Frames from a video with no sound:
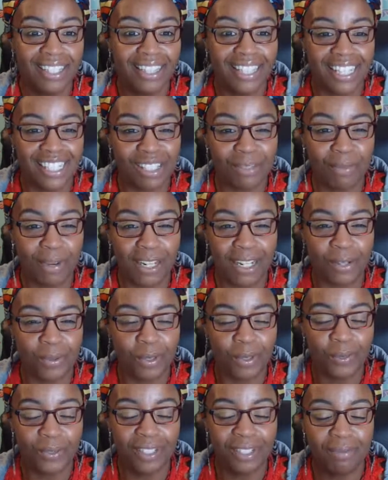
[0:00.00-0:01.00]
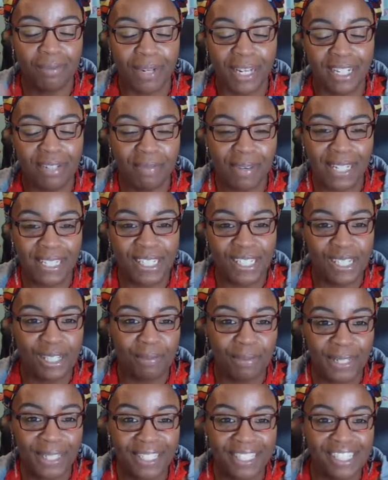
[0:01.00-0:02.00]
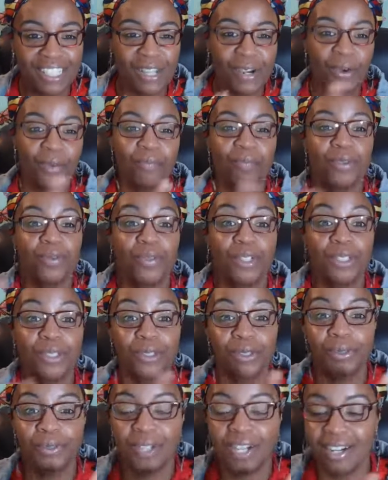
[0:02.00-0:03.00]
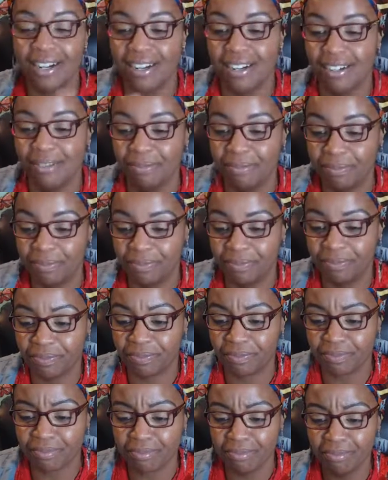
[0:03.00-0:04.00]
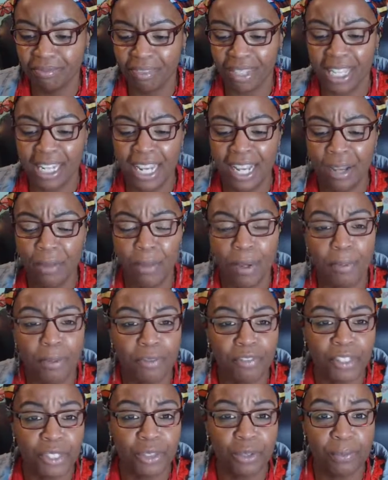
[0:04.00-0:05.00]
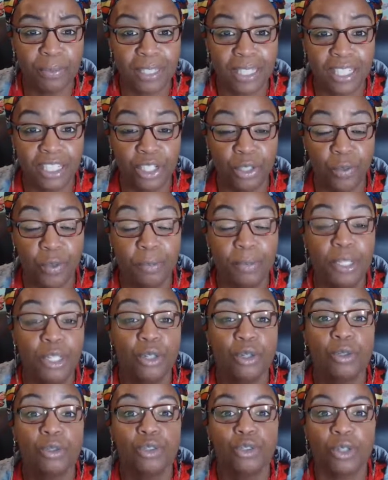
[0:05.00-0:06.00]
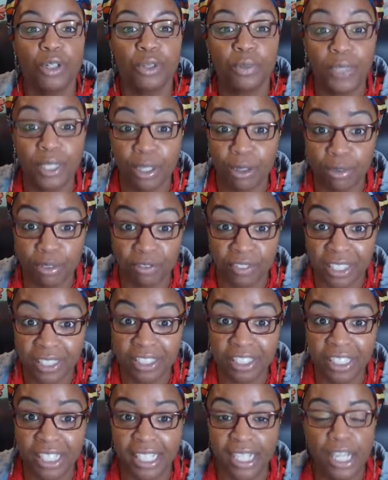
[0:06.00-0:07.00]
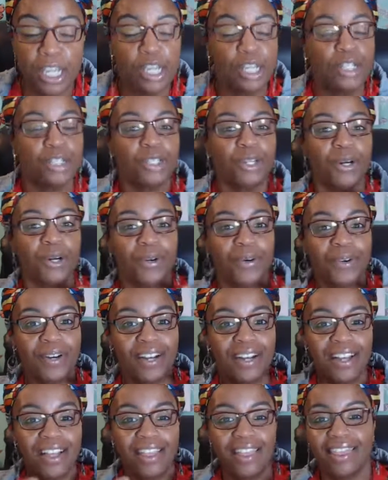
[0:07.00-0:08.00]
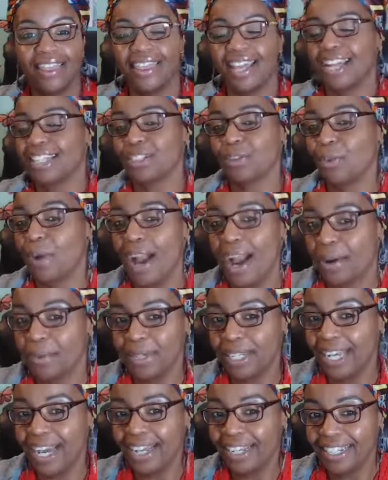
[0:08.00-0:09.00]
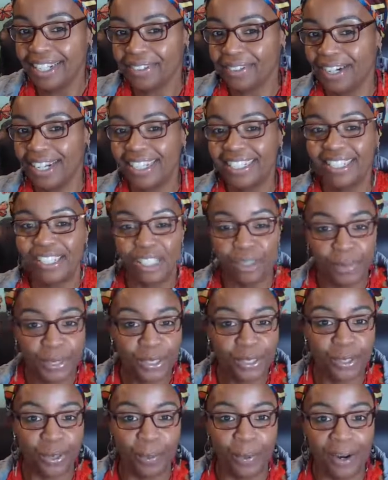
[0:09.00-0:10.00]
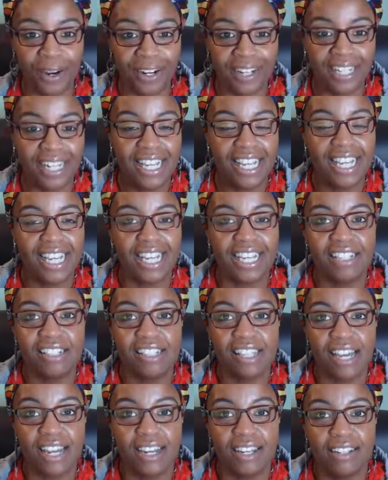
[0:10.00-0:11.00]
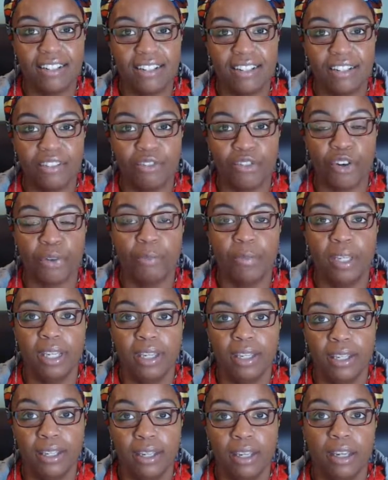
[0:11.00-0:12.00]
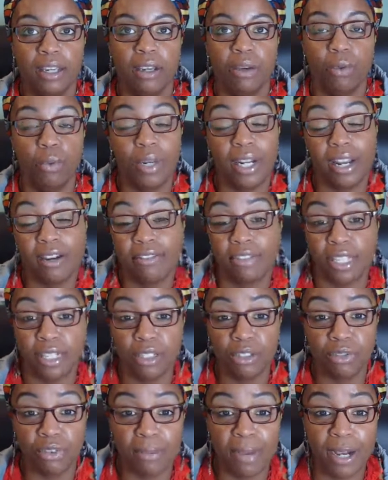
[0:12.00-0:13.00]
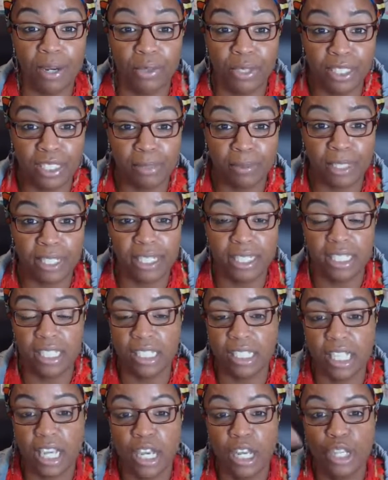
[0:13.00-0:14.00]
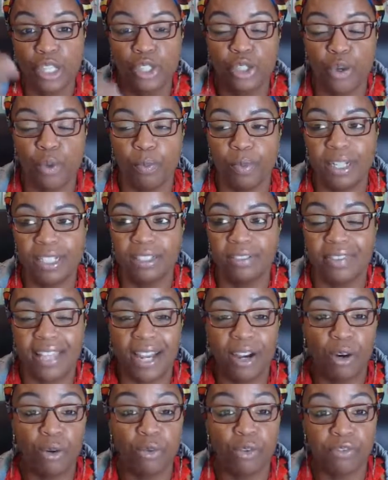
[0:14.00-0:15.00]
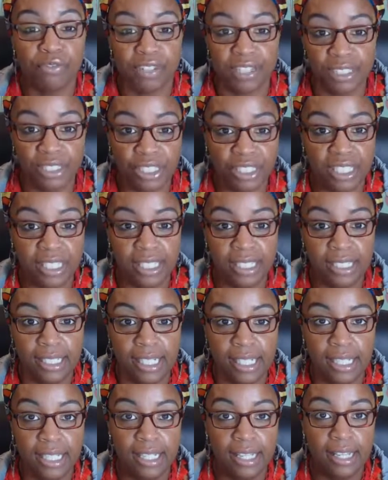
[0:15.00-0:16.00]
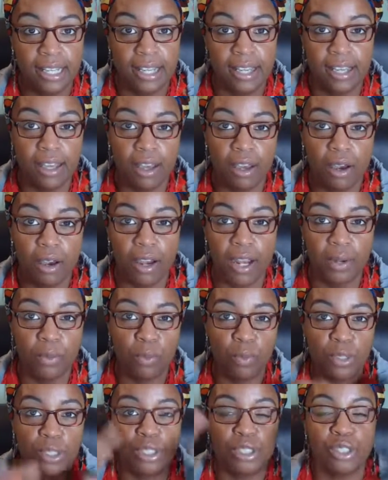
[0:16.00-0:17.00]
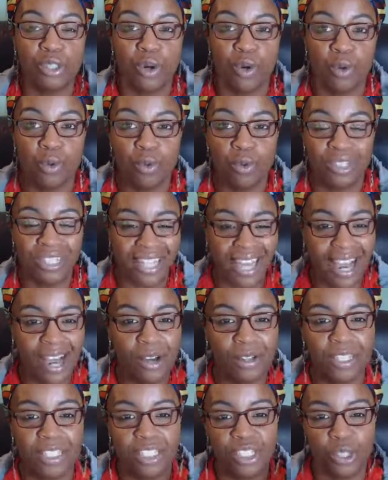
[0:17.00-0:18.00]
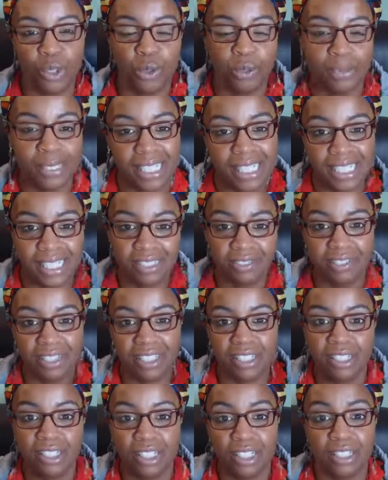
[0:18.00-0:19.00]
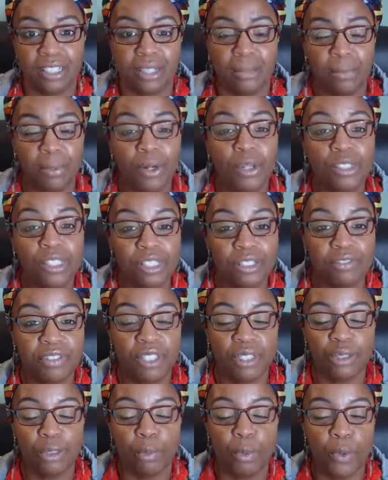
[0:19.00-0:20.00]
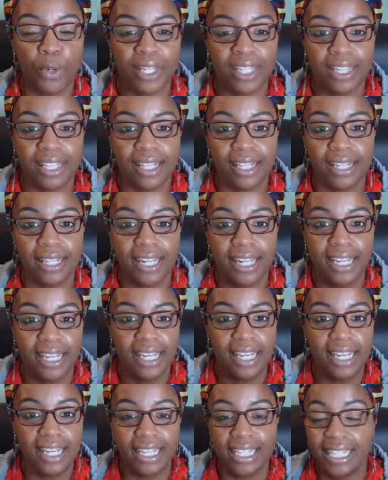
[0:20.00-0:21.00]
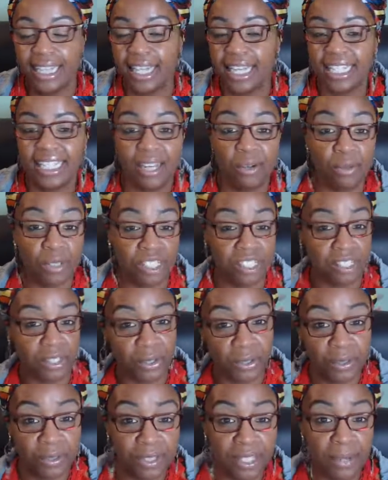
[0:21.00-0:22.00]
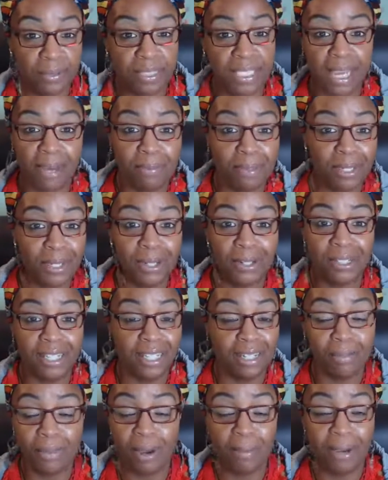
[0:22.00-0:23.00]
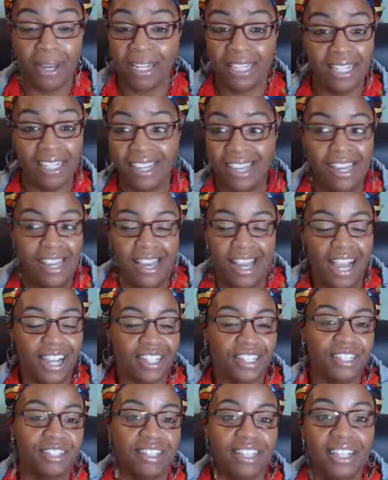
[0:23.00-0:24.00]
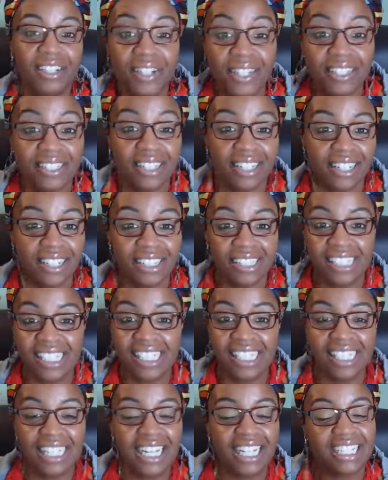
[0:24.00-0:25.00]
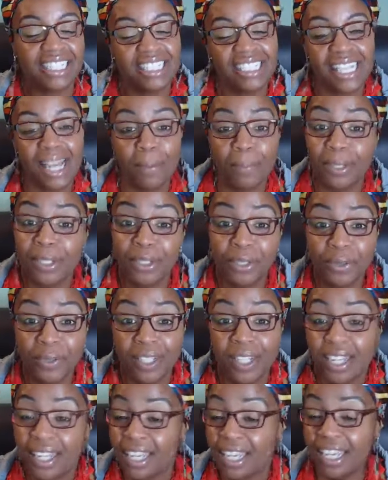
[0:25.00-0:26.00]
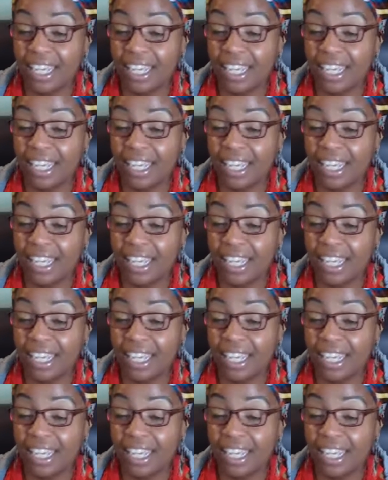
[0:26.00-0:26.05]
That's the body I work with, body, mind, and spirit. So we do, and I help my professional millennial women who struggle with overfunctioning. So that's how we got here, right? The spiritual part is that for me, what I've learned from my own experience is so much of that overfunctioning was so loud and so obsessive and compulsive to the point that anything that was subtle that was happening in my body, I couldn't hear it, I couldn't see it, I couldn't tap into it.